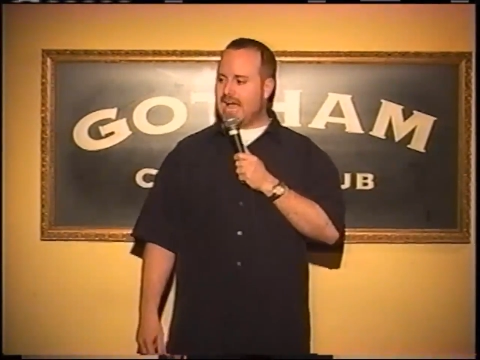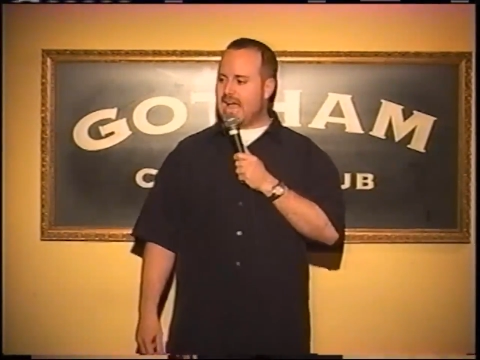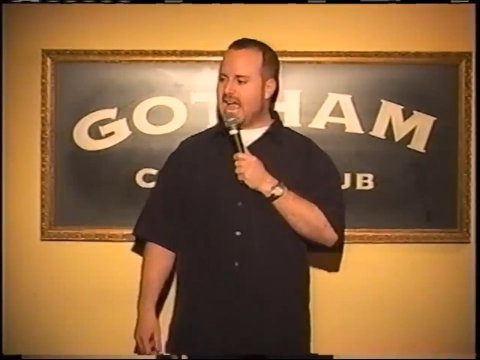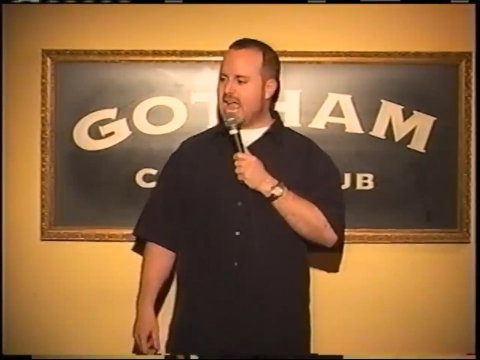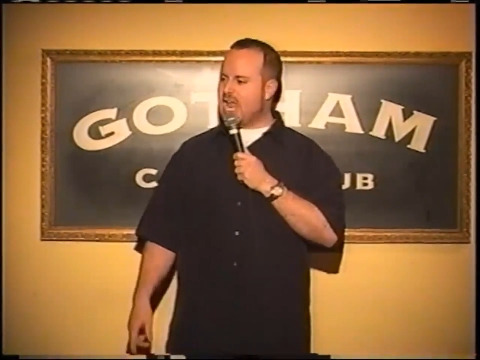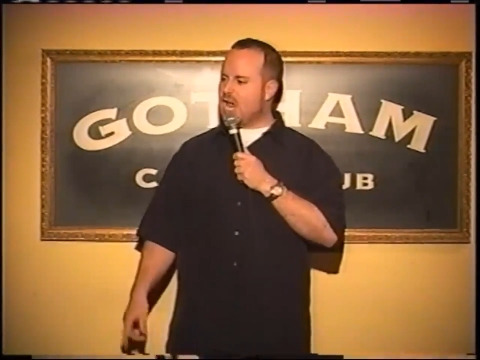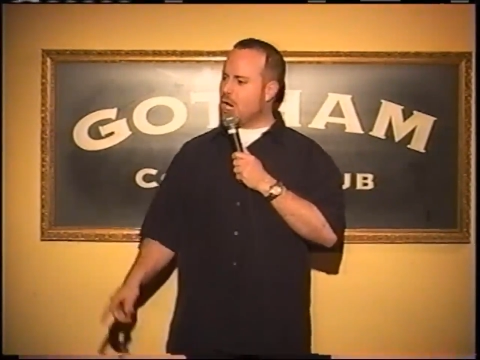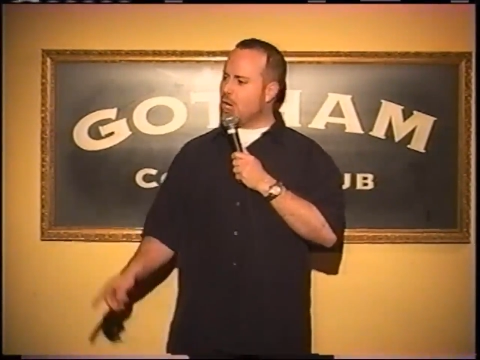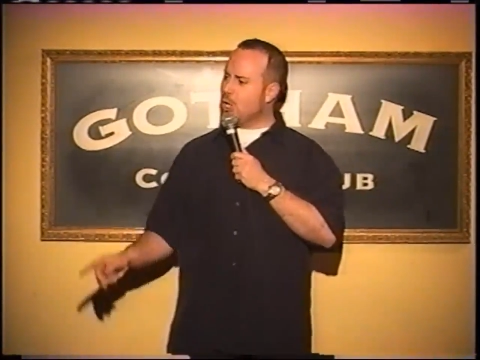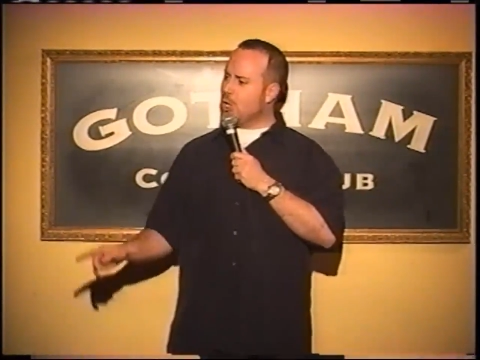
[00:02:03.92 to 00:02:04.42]

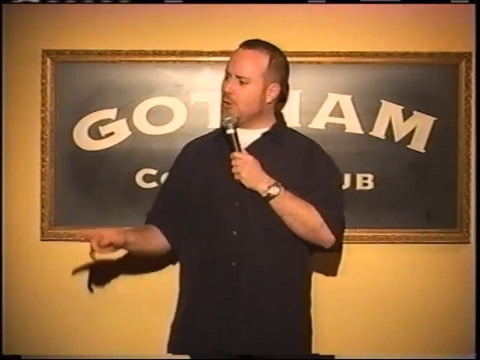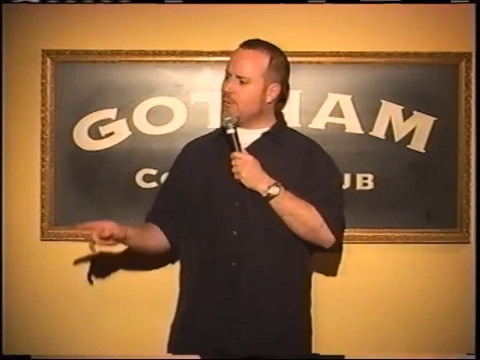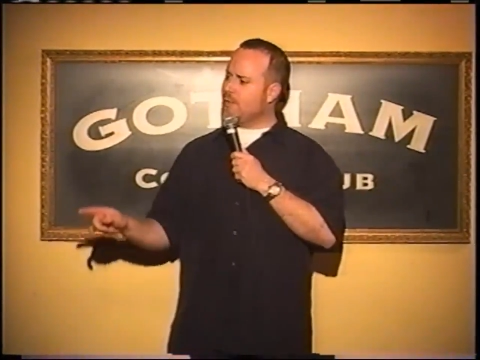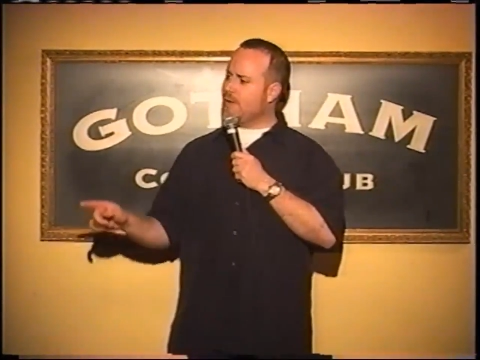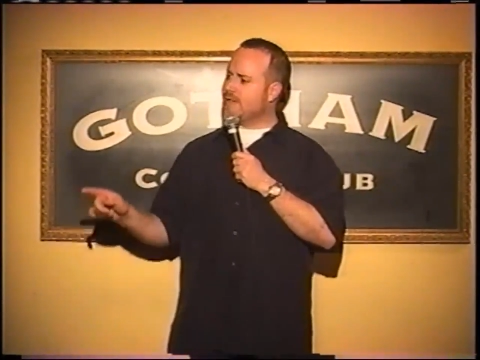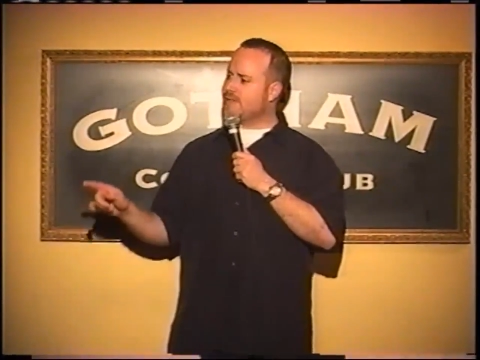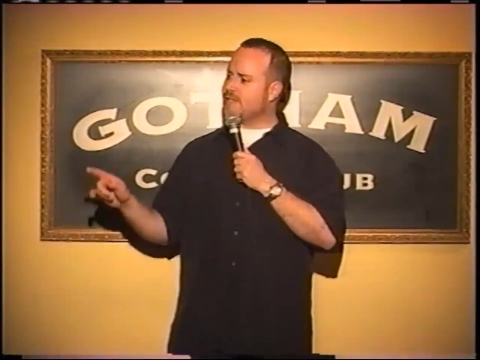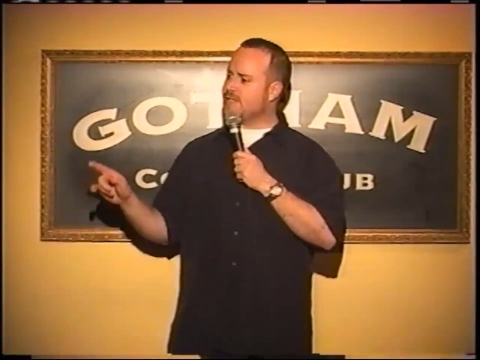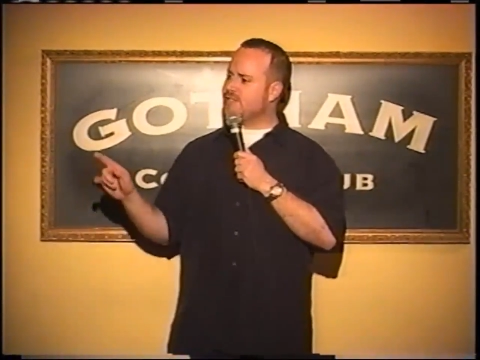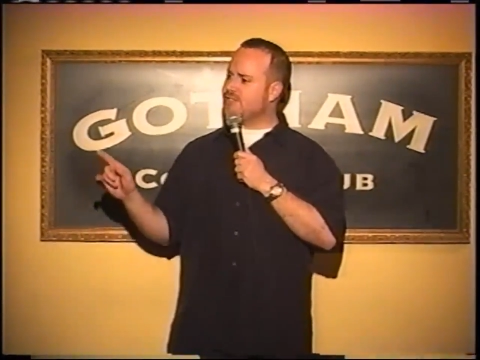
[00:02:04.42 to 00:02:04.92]
"I heard
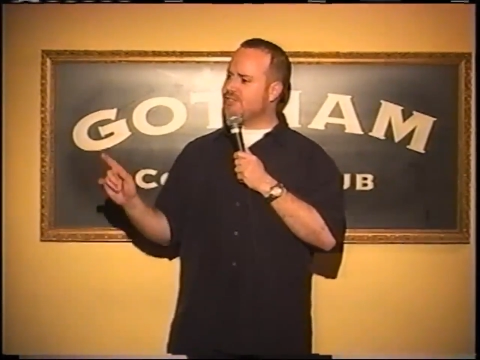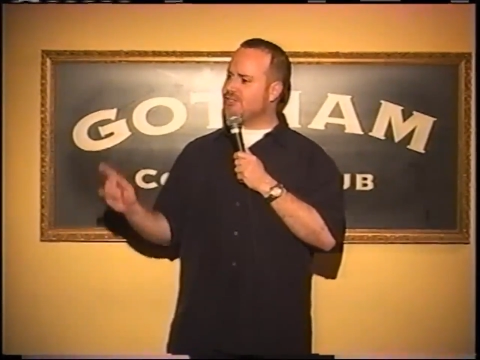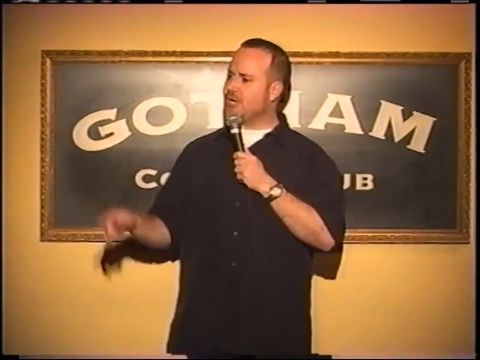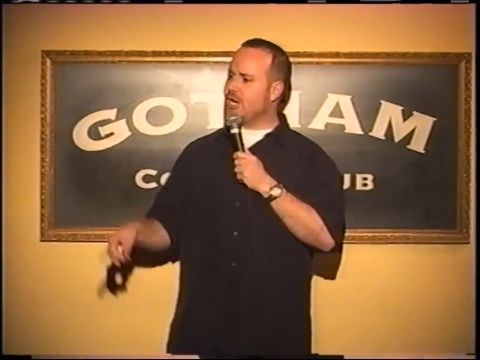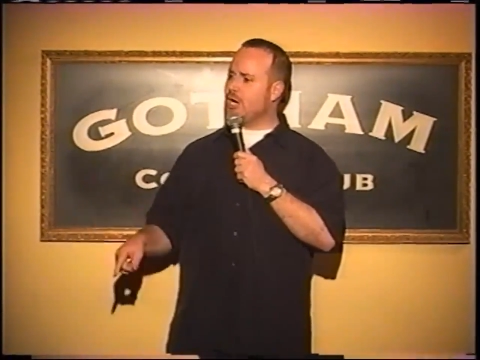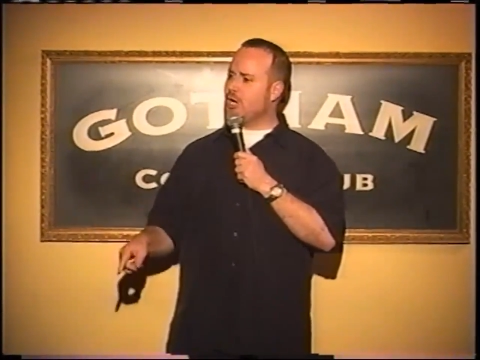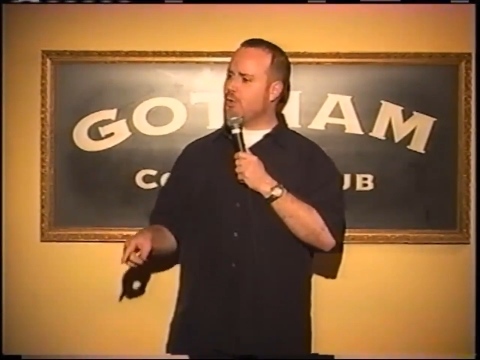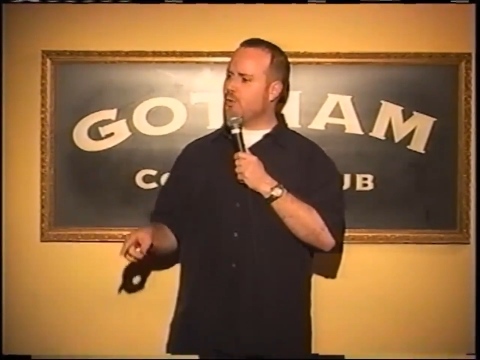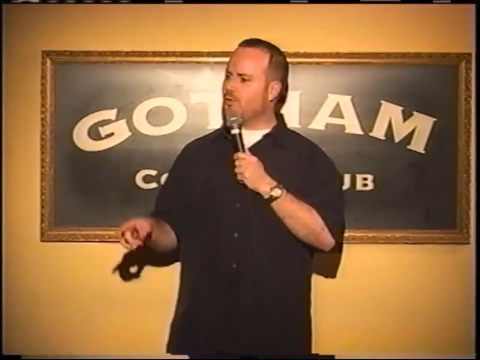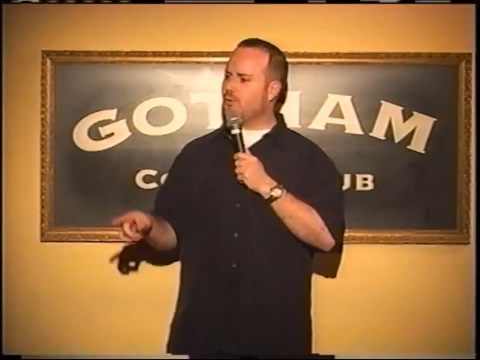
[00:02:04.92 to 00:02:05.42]
there's a
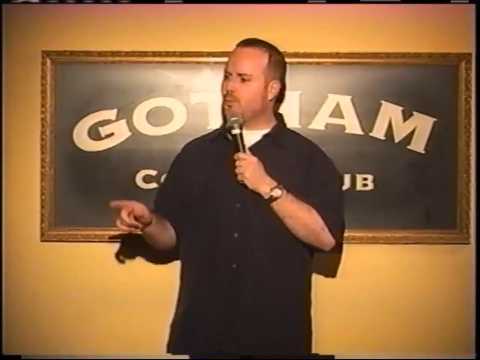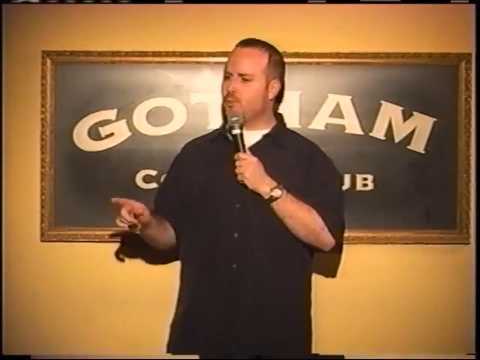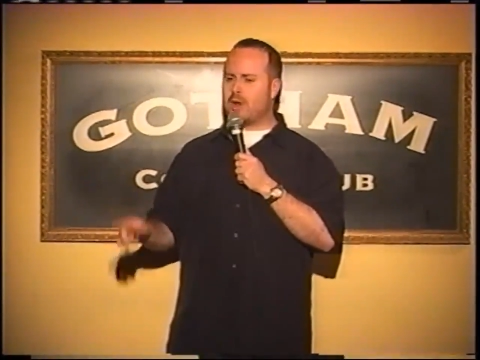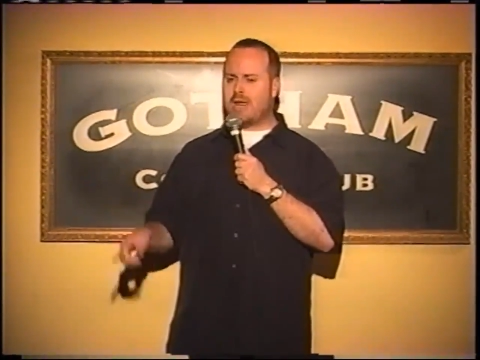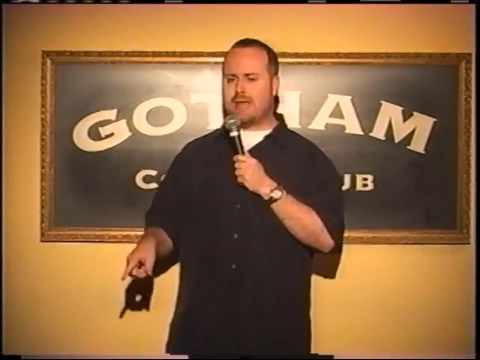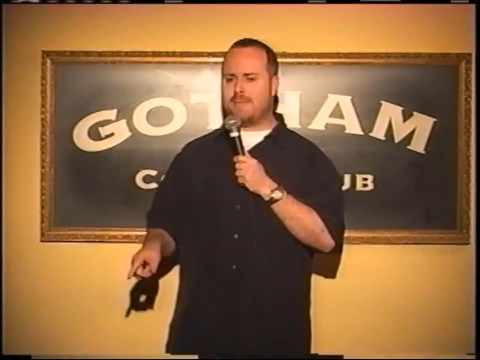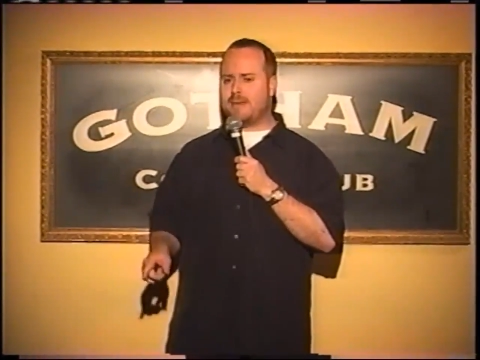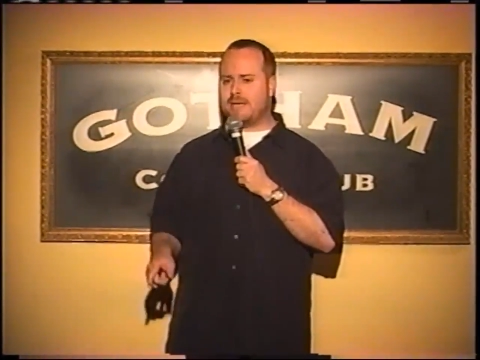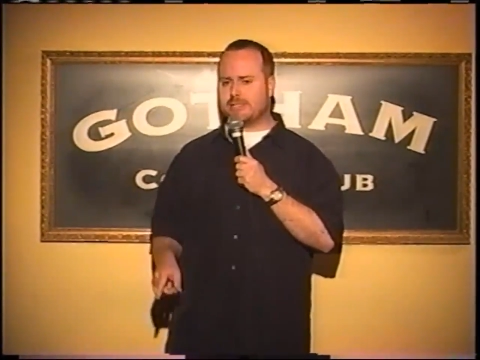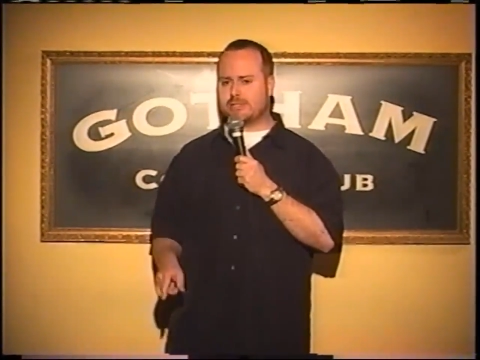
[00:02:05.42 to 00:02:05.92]
skunk with
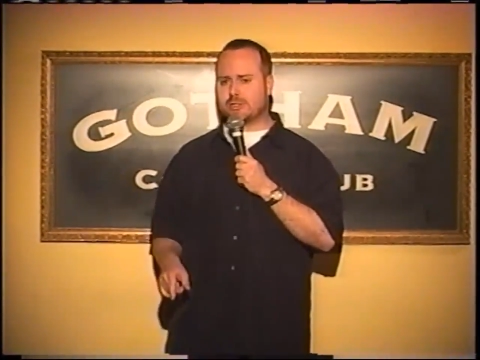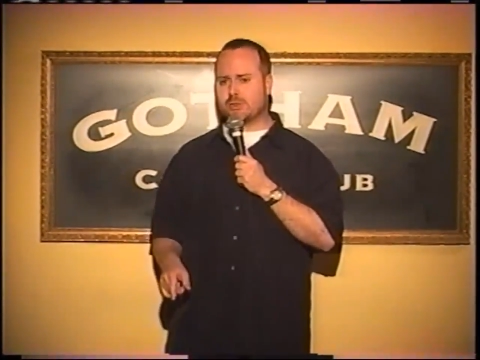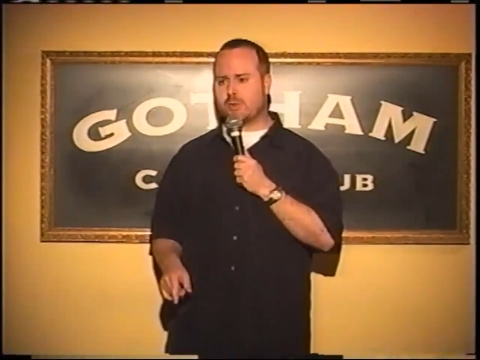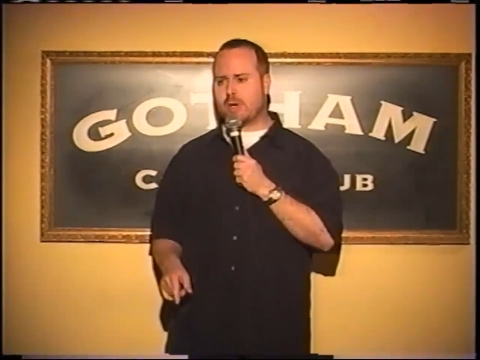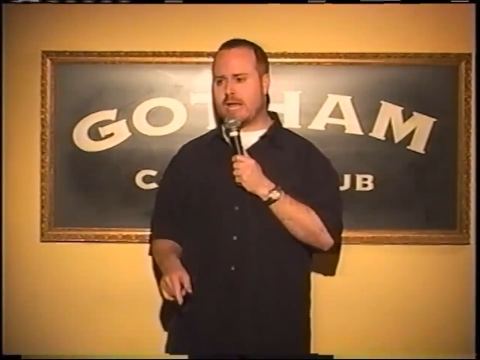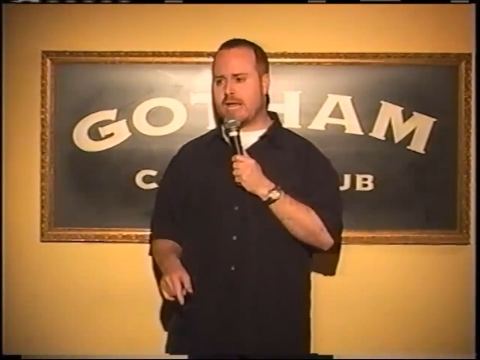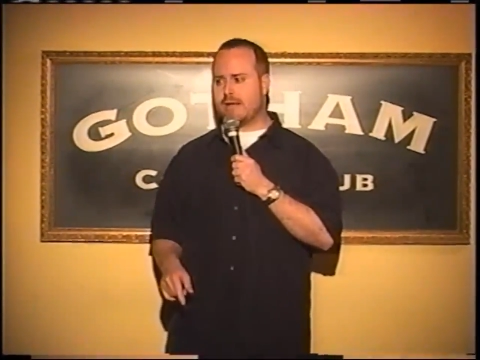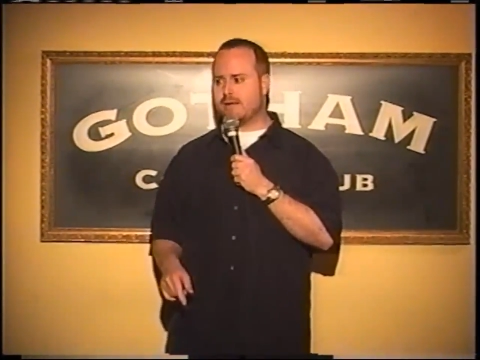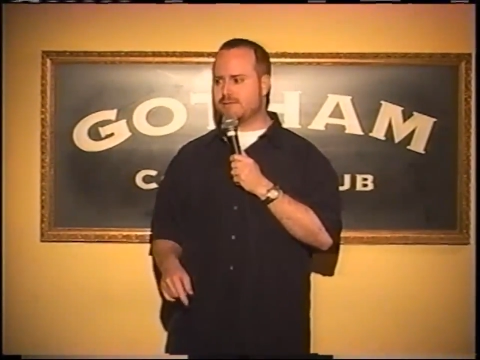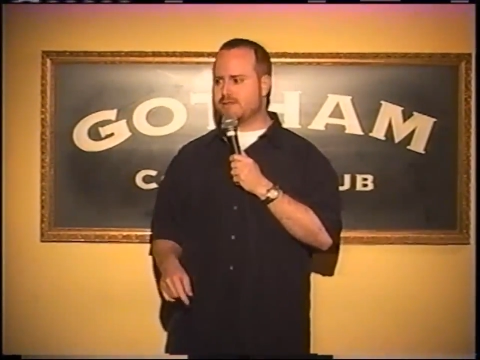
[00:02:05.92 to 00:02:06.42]
rabies
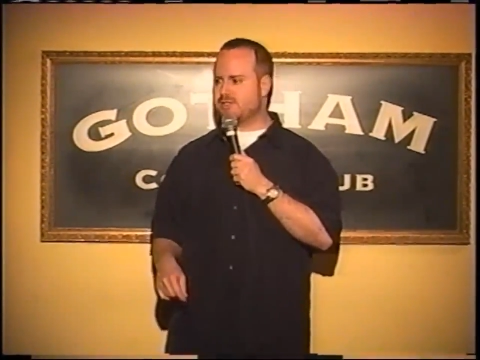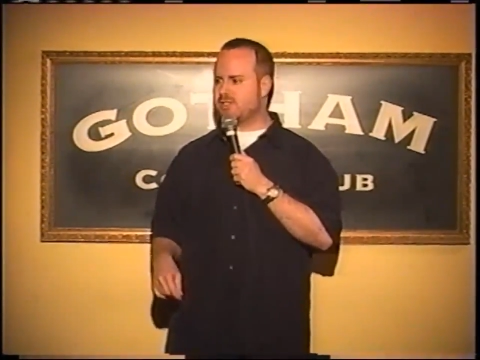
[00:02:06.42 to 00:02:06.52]
around,